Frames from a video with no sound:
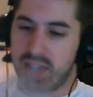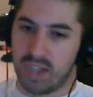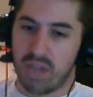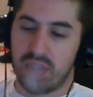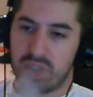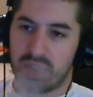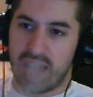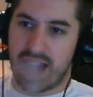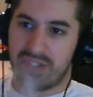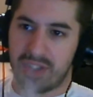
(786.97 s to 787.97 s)
get low, they turn
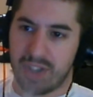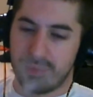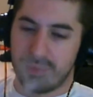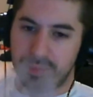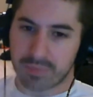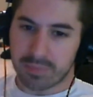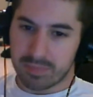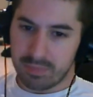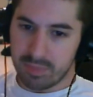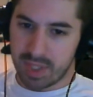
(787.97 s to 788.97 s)
the ads on,
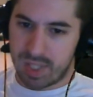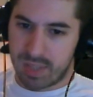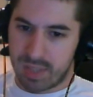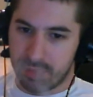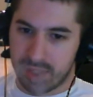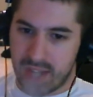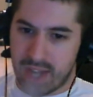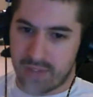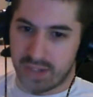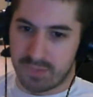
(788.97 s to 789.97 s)
and then when they
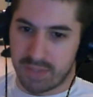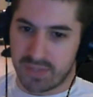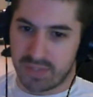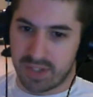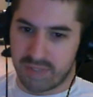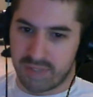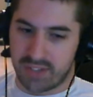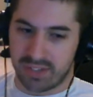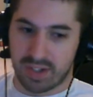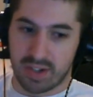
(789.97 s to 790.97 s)
have a lot of funds, they turn the
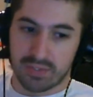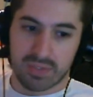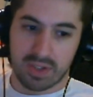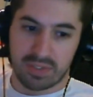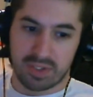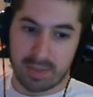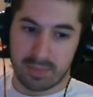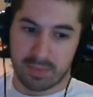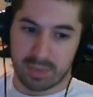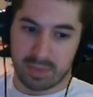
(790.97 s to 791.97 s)
ads off. I've seen that
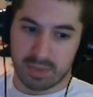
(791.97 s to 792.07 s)
before.